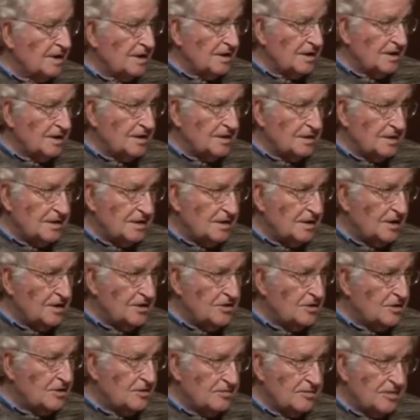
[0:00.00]
And
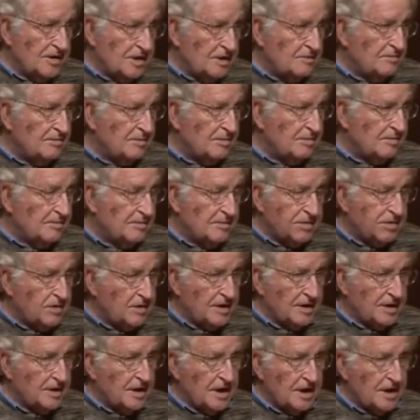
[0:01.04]
you can be
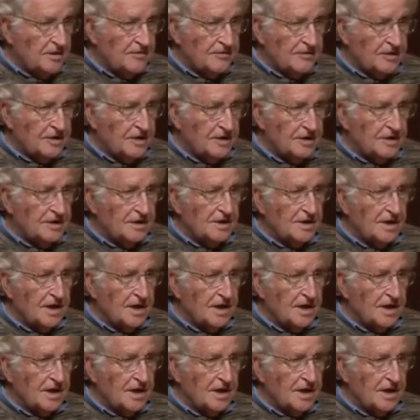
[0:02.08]
pretty confident